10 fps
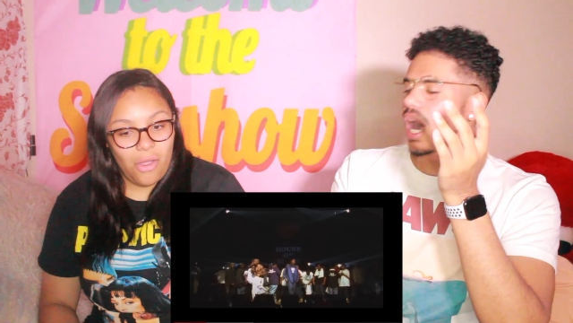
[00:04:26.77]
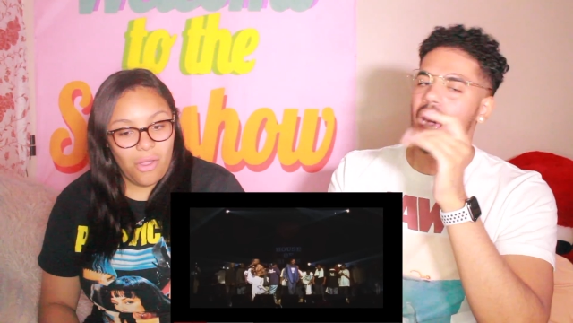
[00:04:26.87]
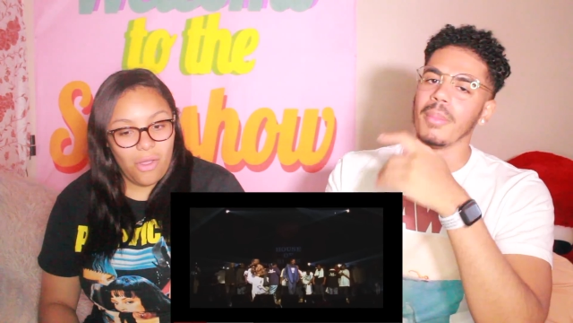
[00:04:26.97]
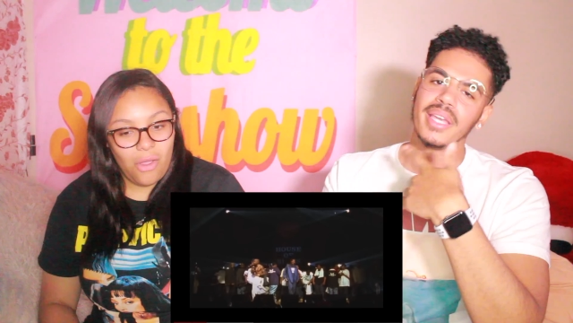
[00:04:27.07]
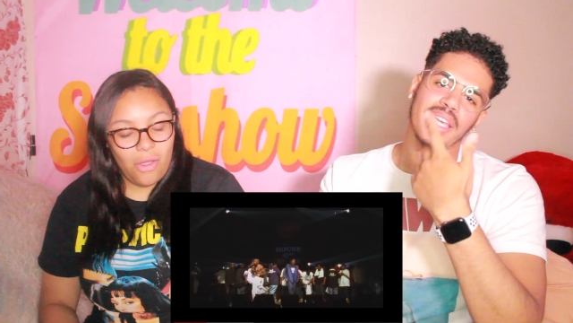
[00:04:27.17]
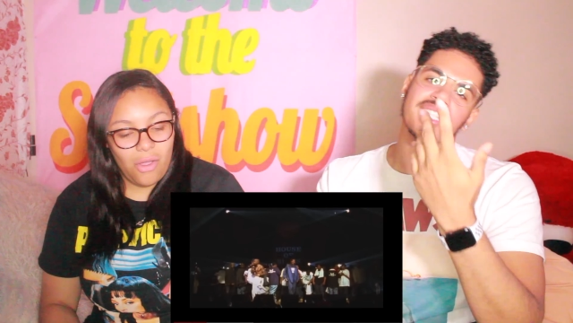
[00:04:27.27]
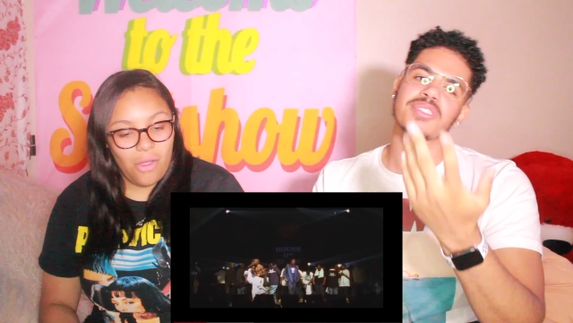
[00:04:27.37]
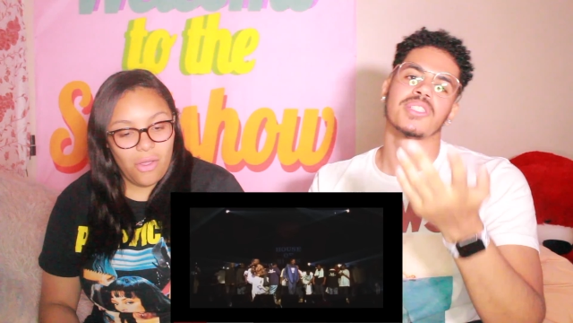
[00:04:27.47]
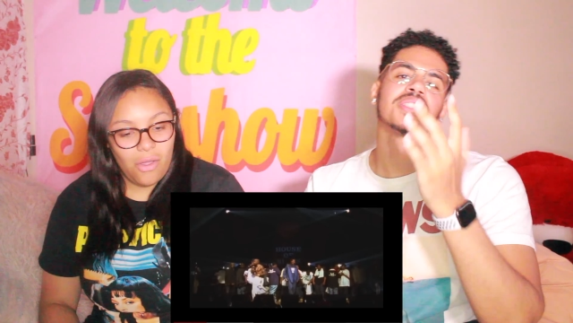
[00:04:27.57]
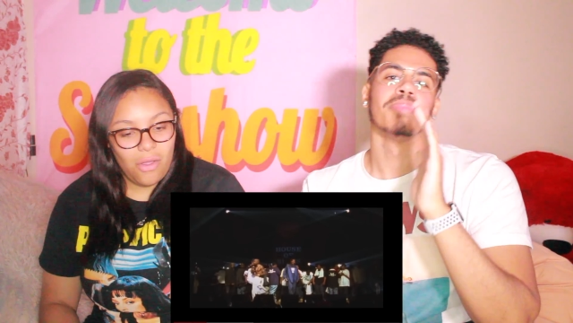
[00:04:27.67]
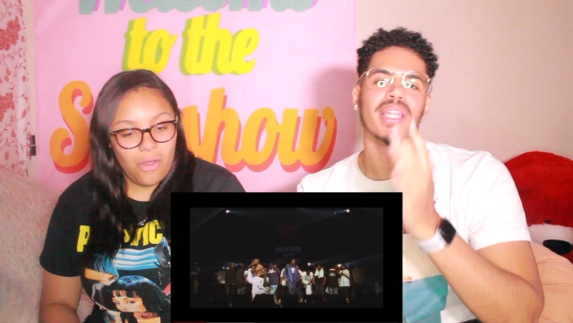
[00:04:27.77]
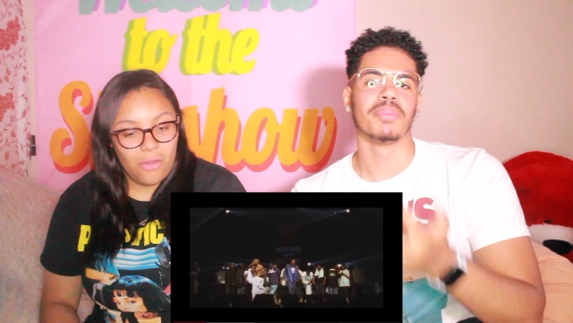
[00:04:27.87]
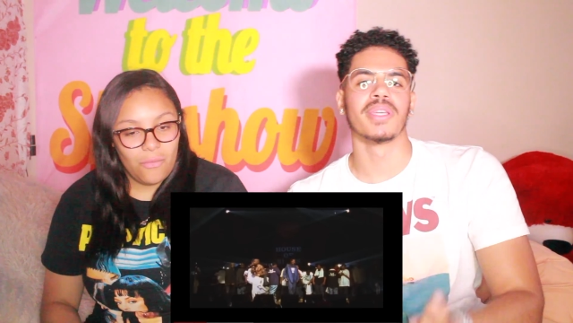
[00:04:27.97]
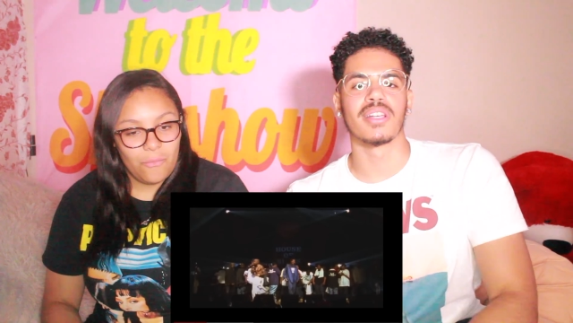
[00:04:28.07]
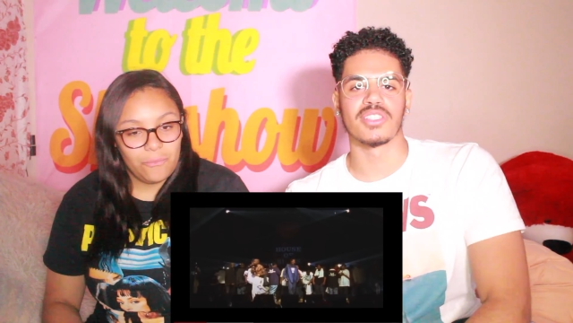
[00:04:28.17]
Speaker 1: I mean, it's just
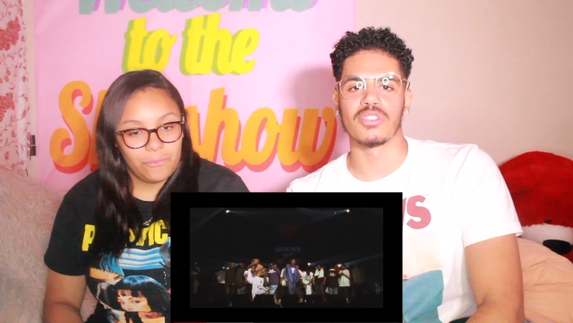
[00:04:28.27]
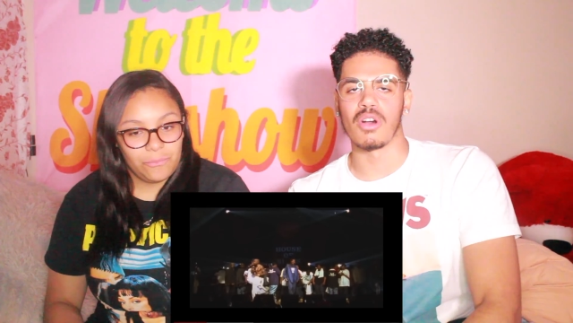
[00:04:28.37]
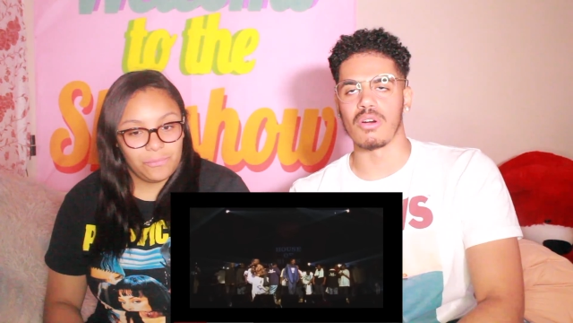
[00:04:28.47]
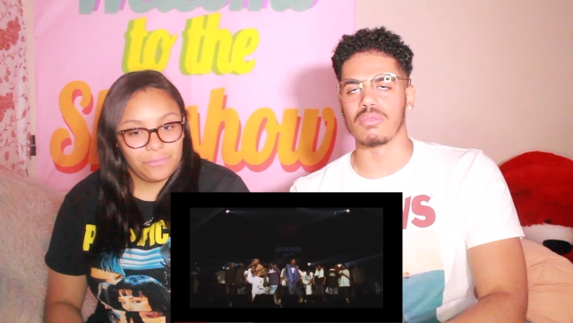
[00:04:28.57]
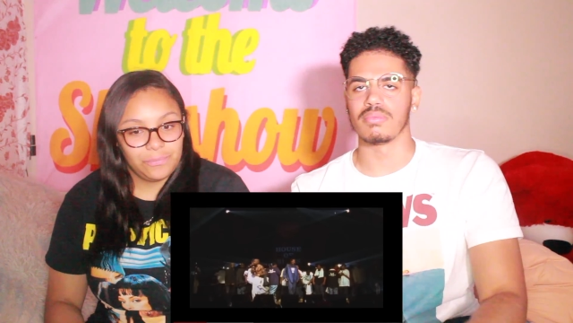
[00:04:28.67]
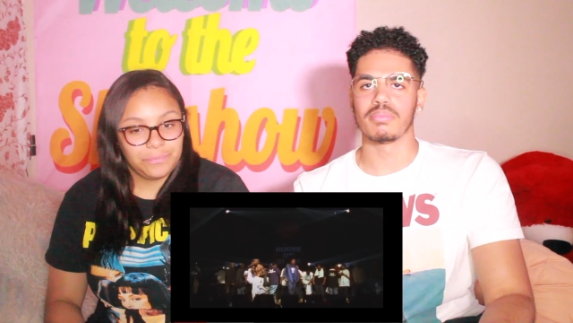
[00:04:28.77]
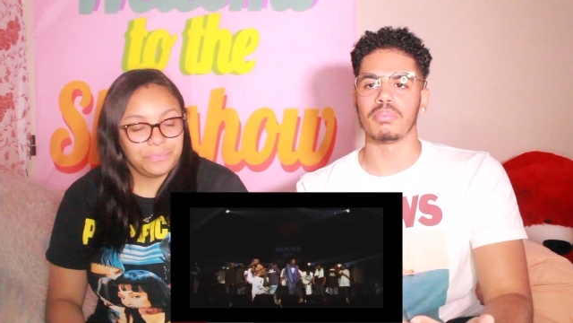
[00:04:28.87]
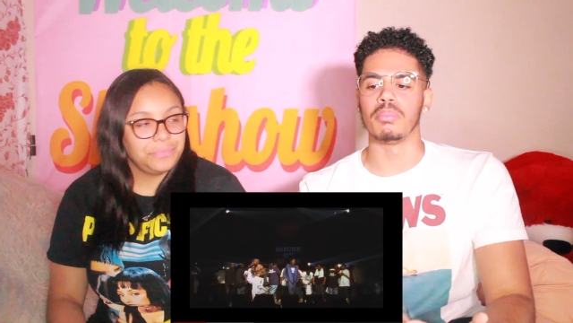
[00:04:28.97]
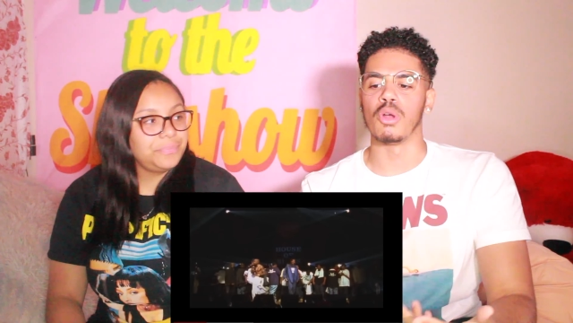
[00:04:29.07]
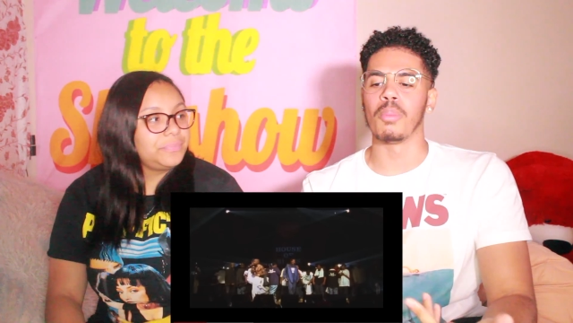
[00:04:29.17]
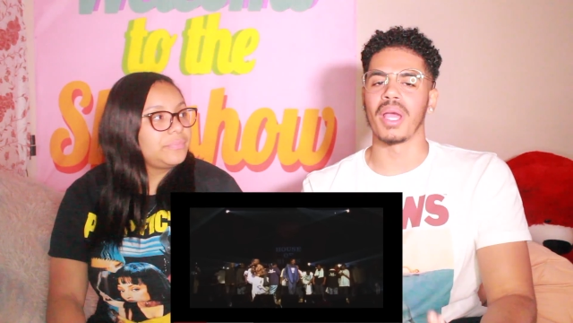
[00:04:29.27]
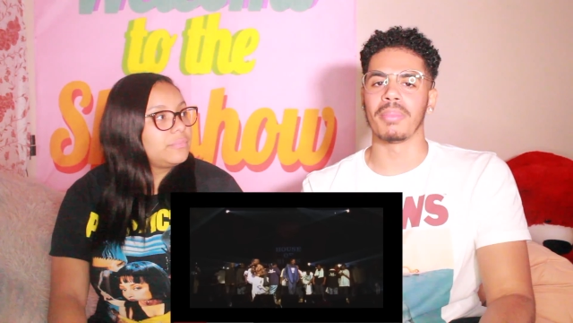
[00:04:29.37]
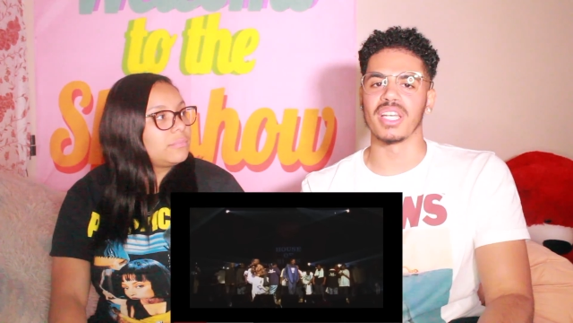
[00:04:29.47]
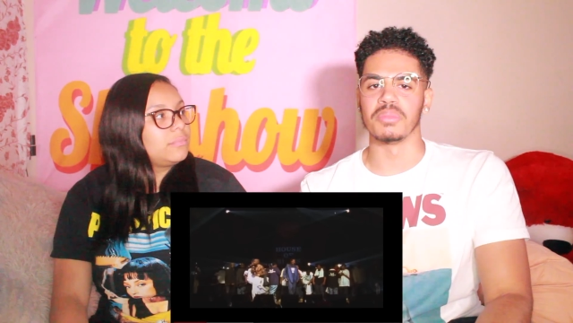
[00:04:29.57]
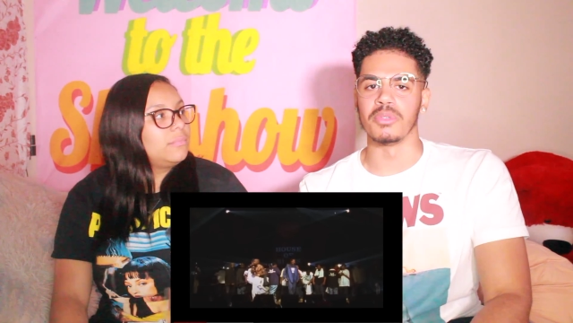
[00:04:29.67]
mainly because you know
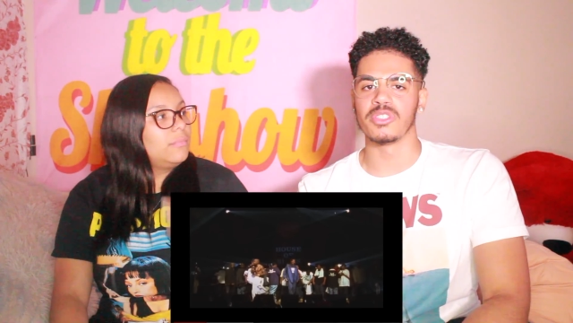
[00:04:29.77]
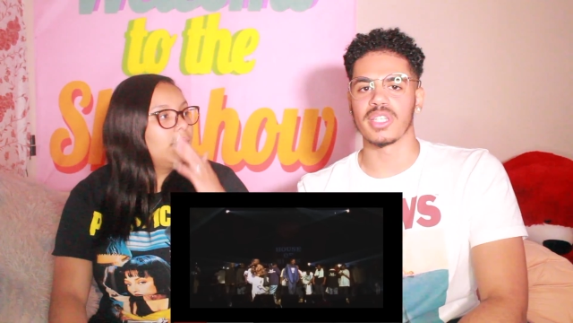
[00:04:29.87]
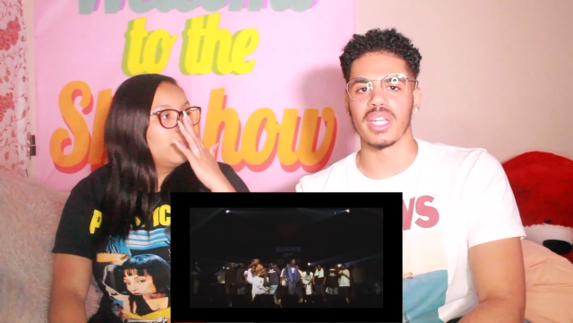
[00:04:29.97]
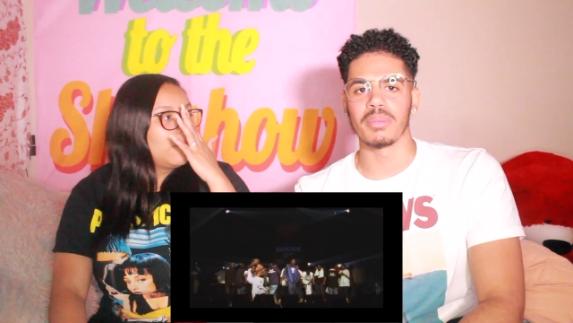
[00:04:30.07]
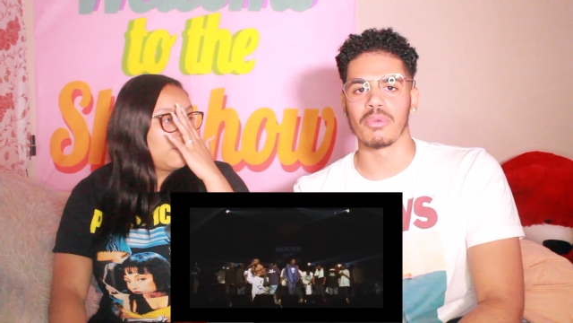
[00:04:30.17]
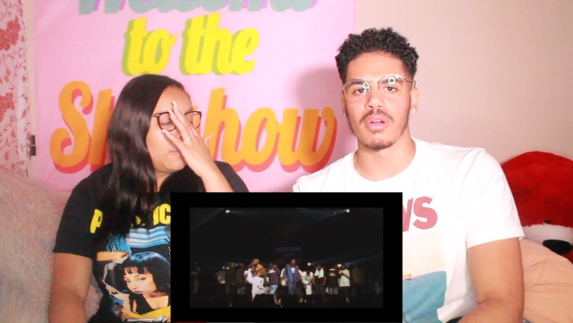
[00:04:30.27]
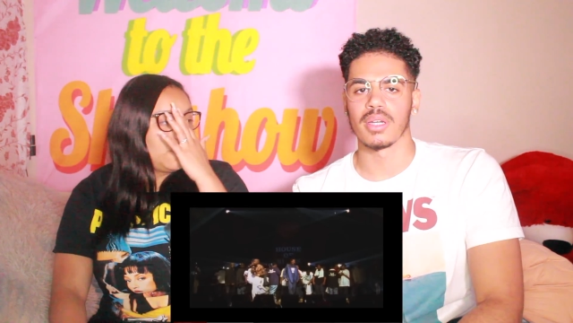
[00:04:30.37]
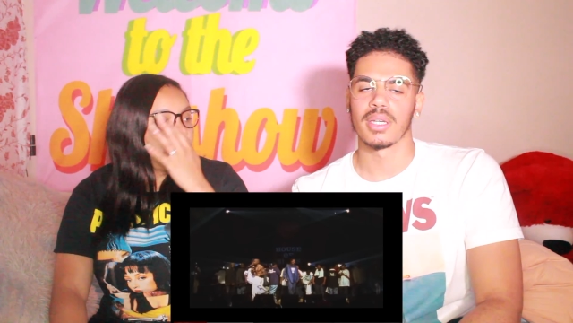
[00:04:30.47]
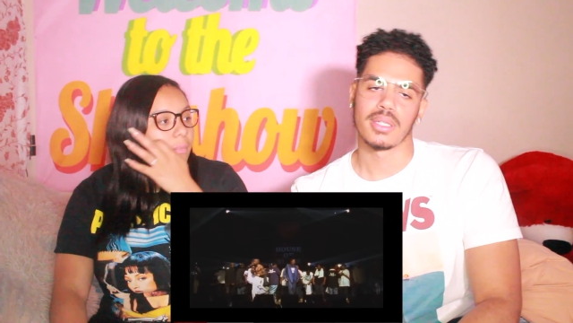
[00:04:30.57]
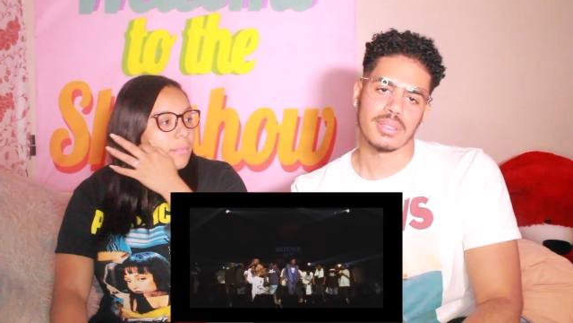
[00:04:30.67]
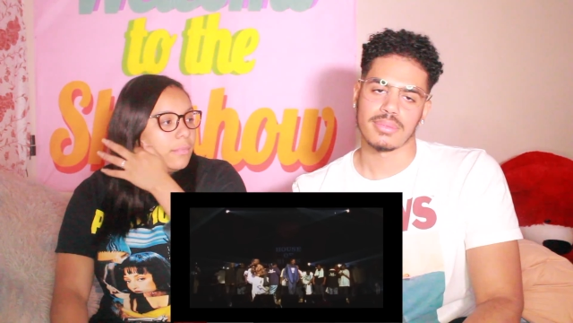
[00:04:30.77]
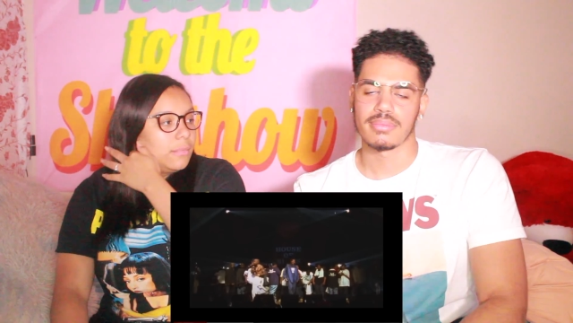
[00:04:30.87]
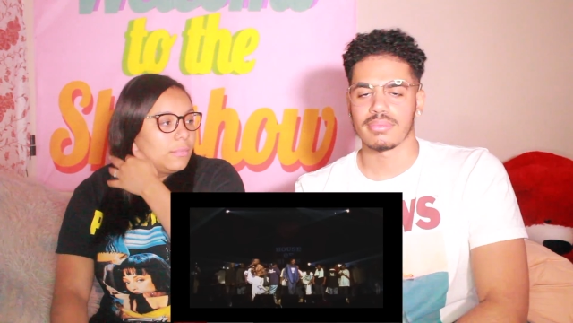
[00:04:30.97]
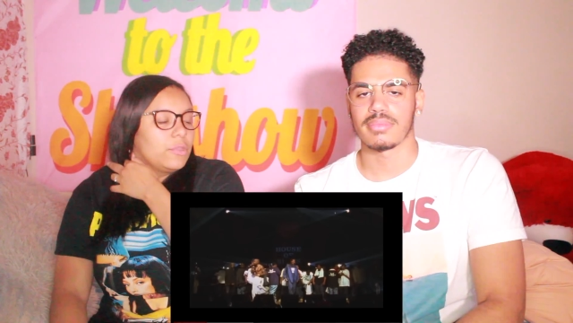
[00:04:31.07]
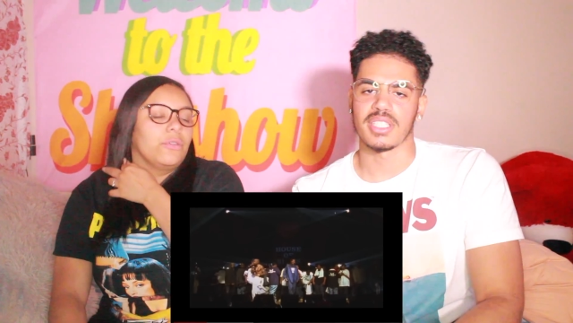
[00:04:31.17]
nobody buys music anymore.
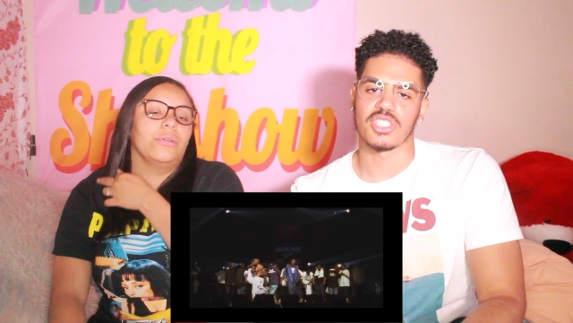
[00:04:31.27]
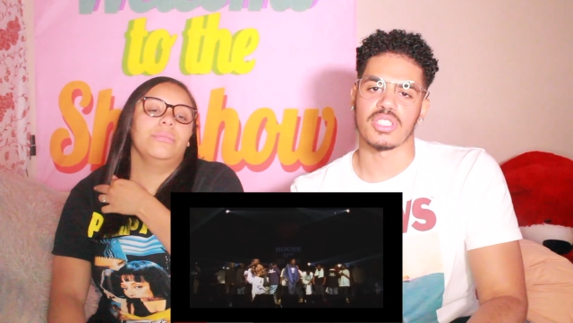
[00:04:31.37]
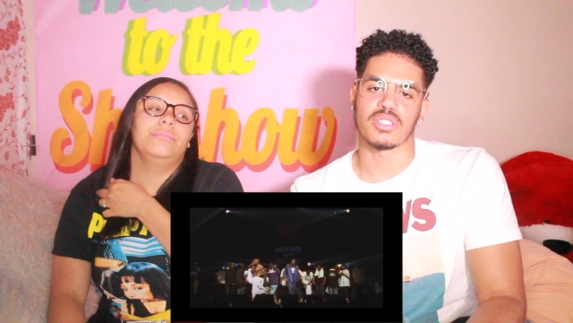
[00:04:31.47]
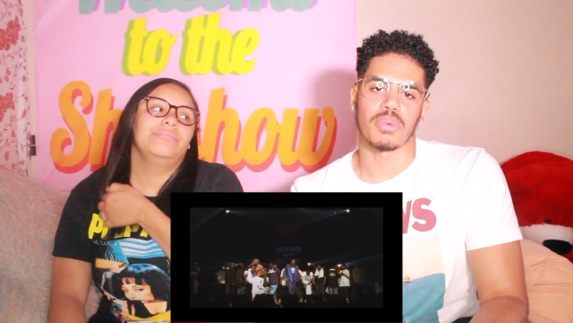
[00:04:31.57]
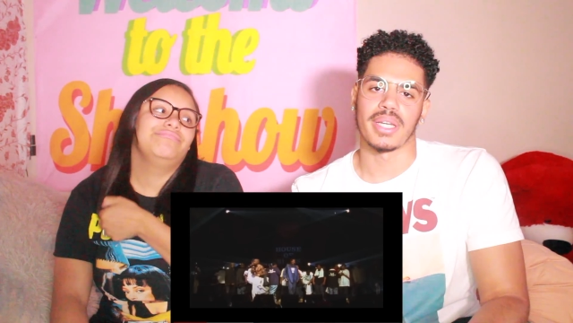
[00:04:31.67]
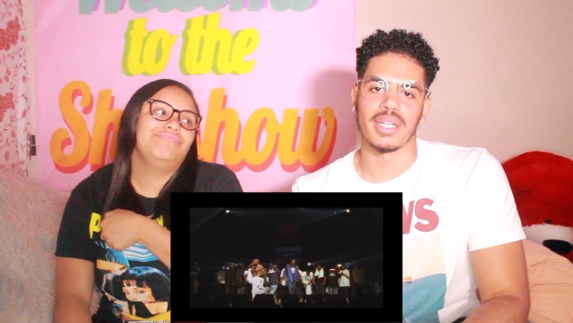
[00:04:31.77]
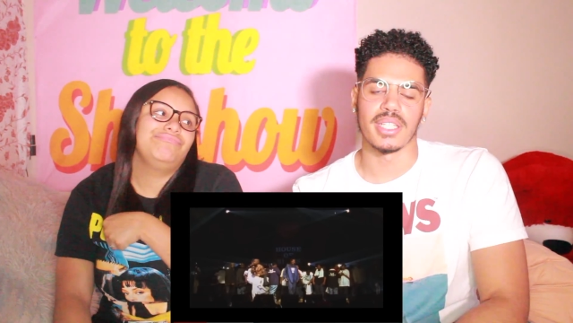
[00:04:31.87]
It's just the way it